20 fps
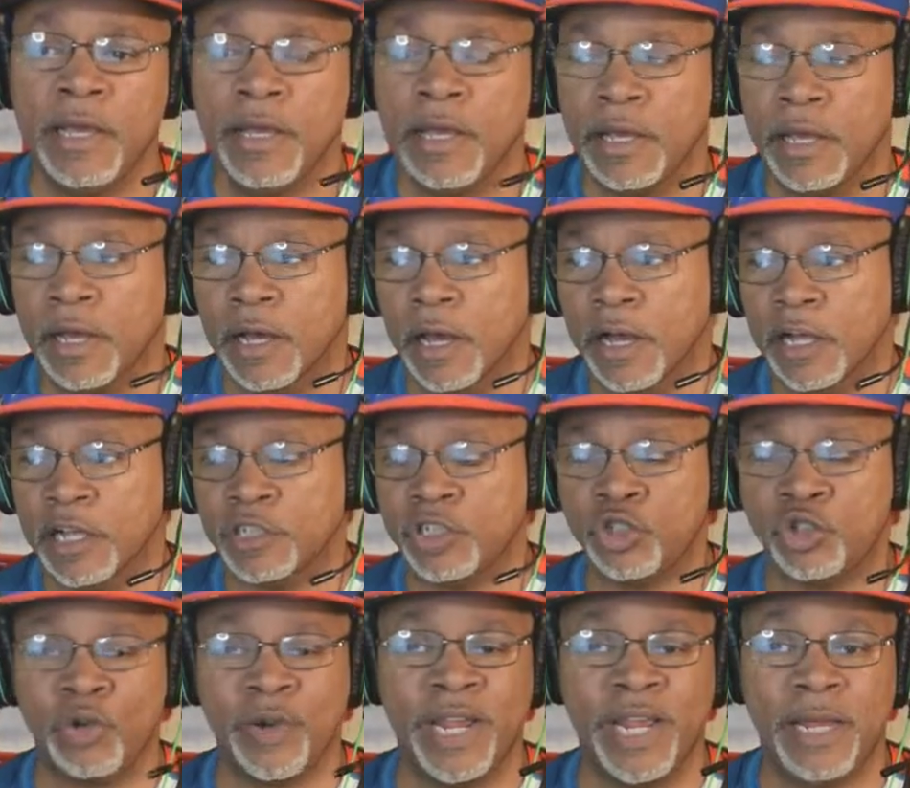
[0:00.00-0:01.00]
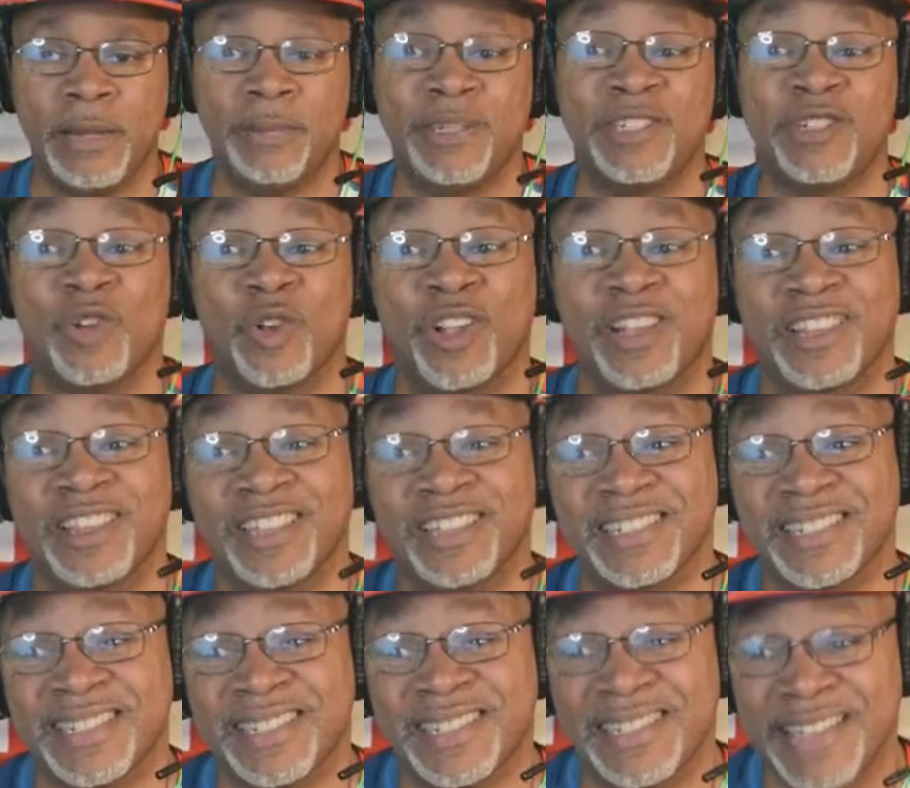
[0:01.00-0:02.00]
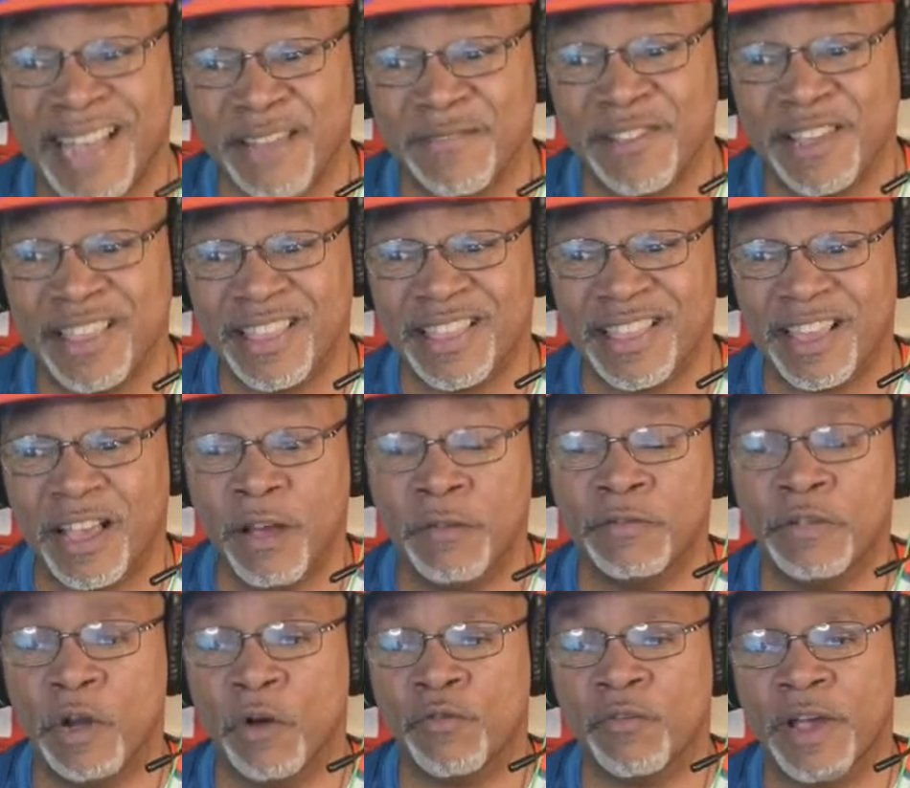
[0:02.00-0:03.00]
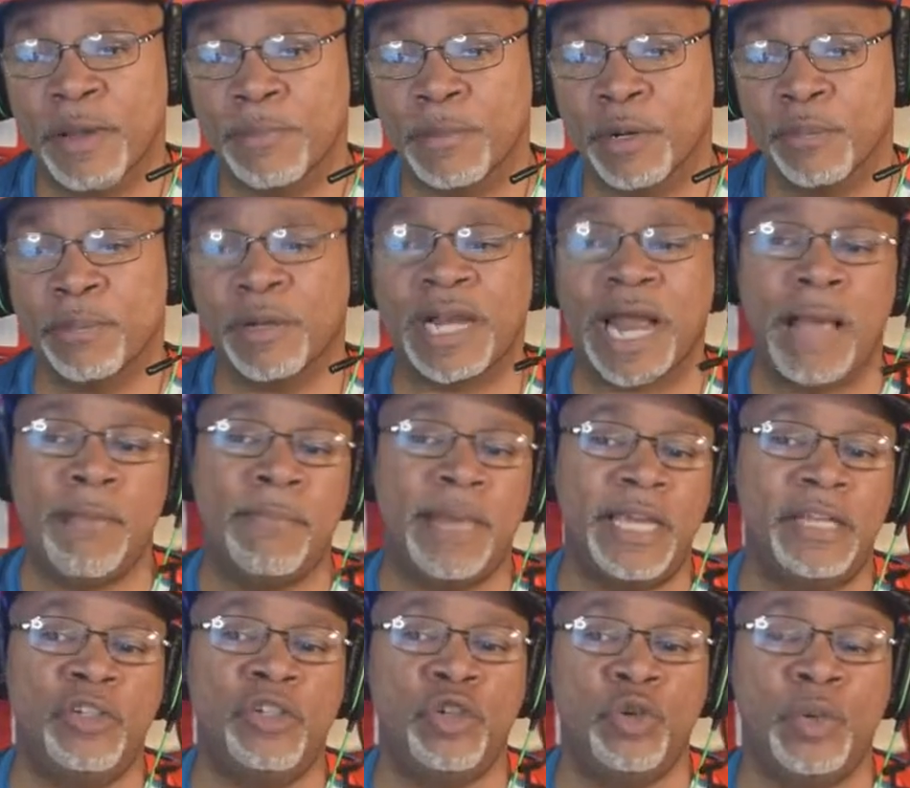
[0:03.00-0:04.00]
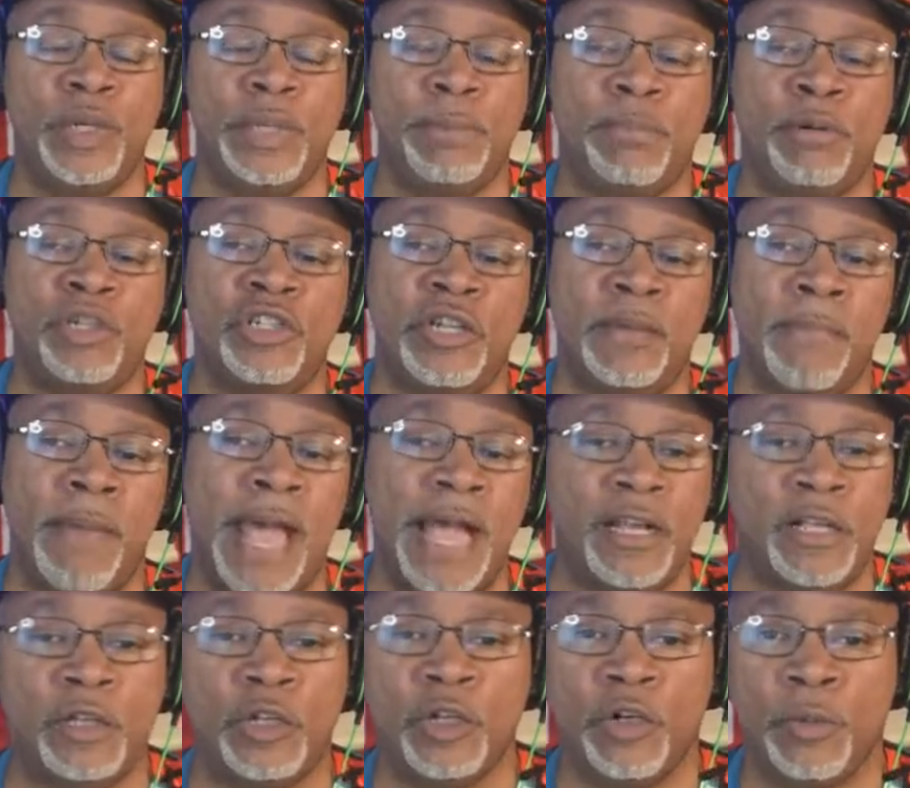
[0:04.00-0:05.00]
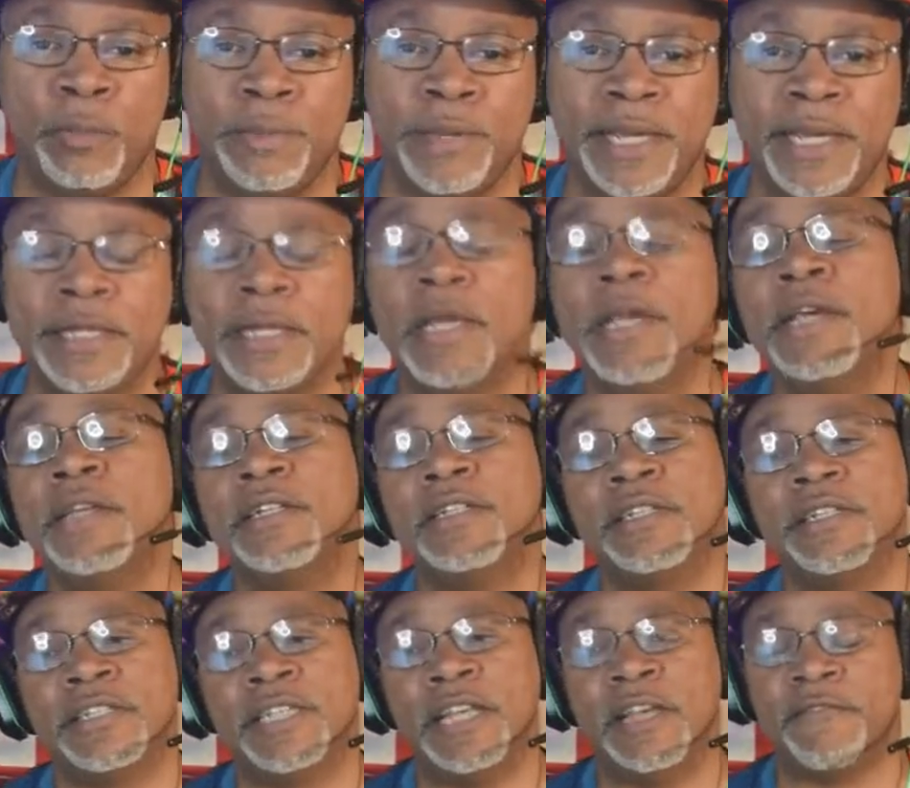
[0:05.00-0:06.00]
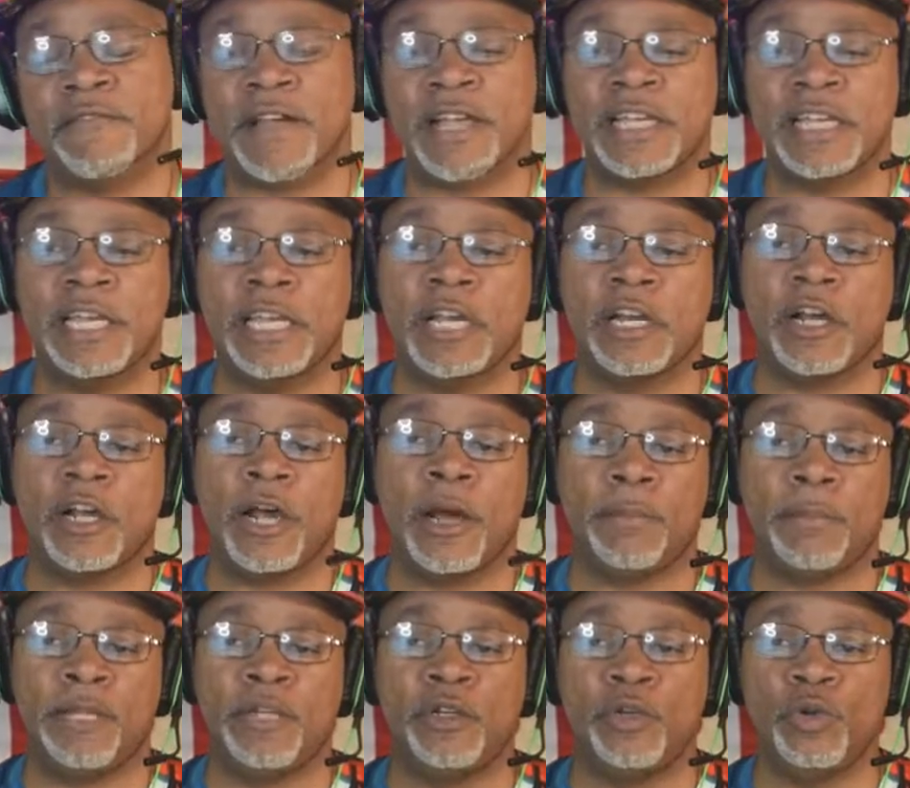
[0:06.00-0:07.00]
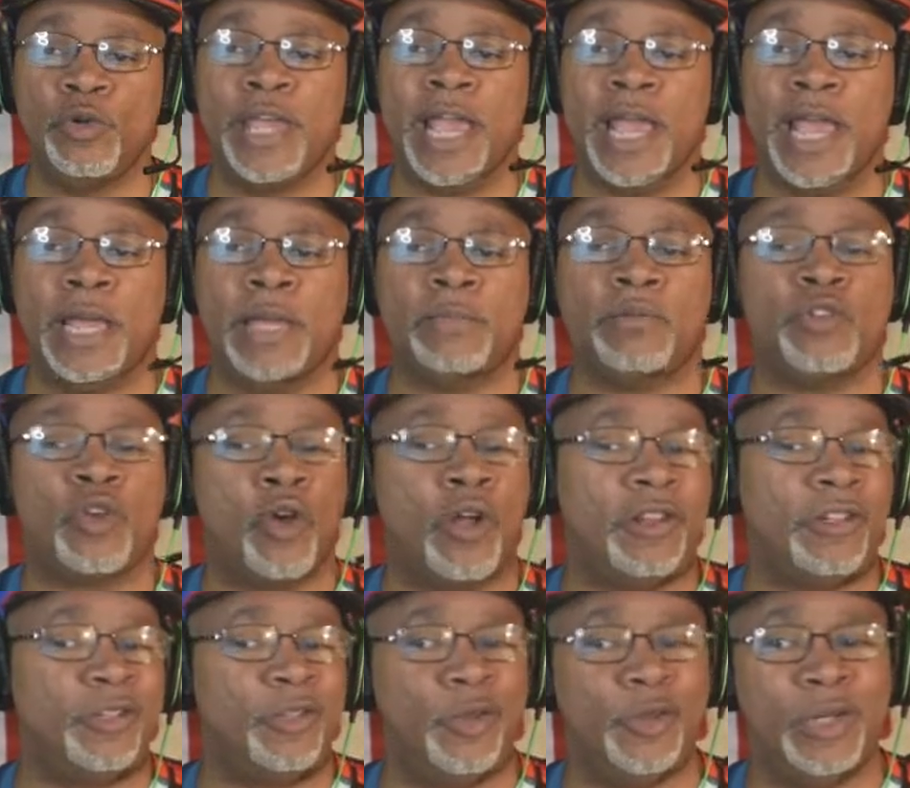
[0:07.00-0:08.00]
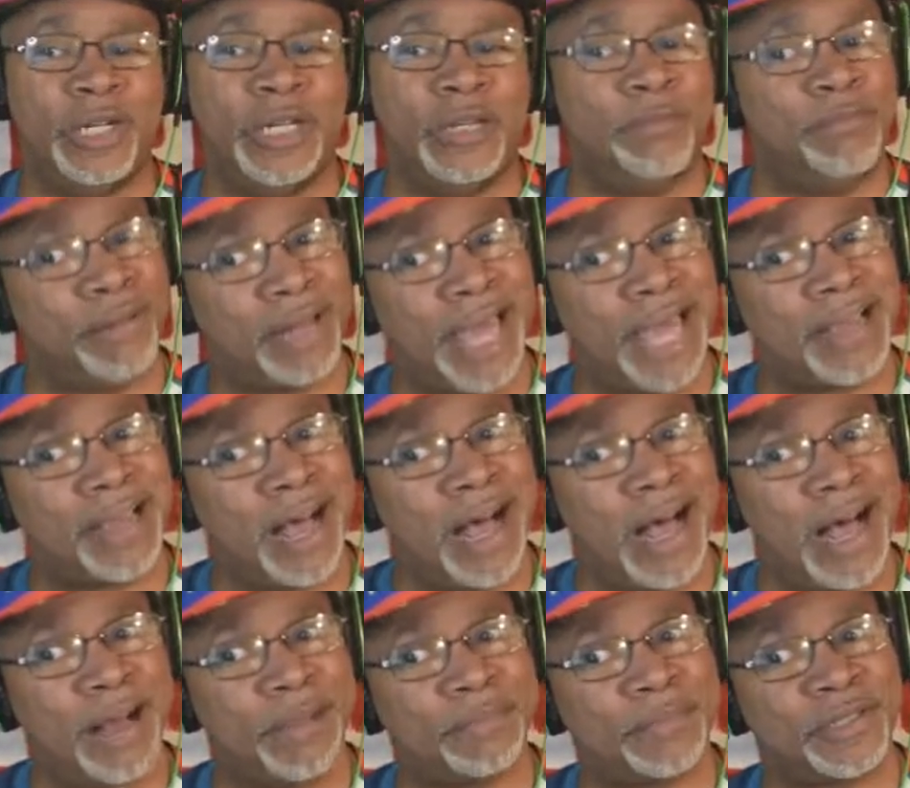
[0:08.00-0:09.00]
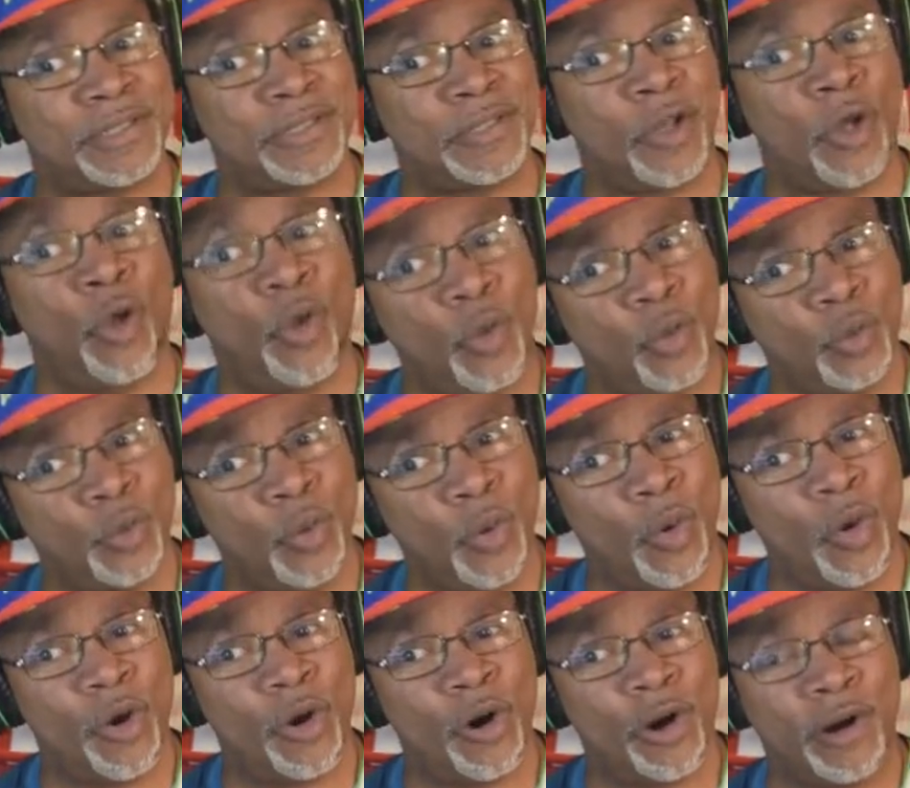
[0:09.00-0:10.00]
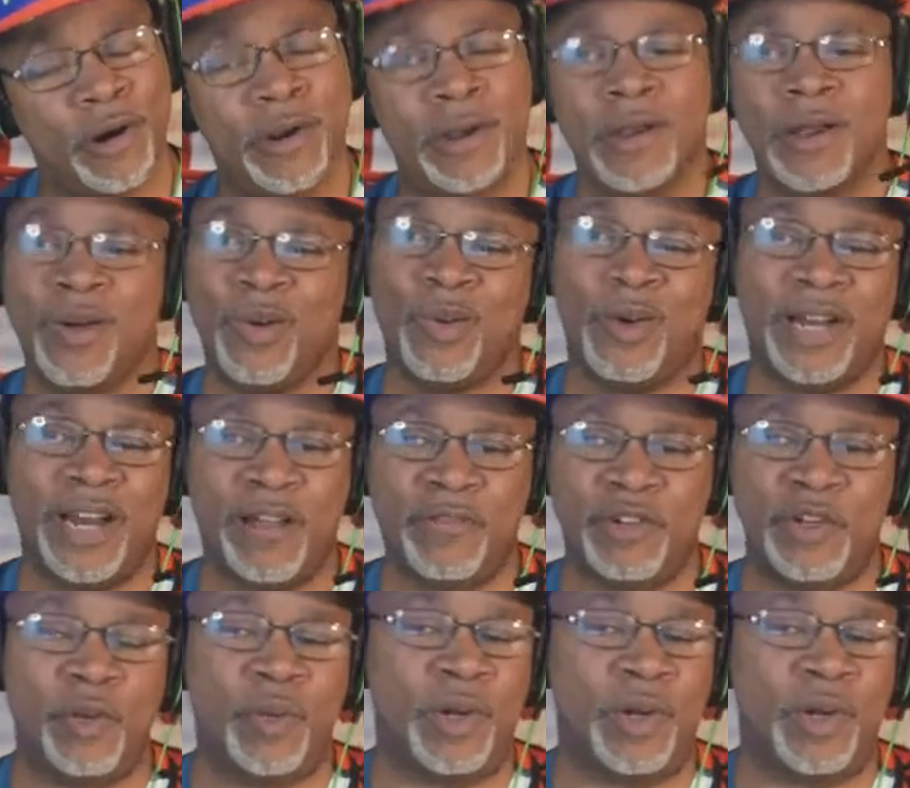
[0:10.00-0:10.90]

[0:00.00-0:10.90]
uh, stream is on the 7th of November, but I may do it, push it back a little bit to see if I could get a couple of new games Call of Duty, Black Ops, Cold War, whatever you want to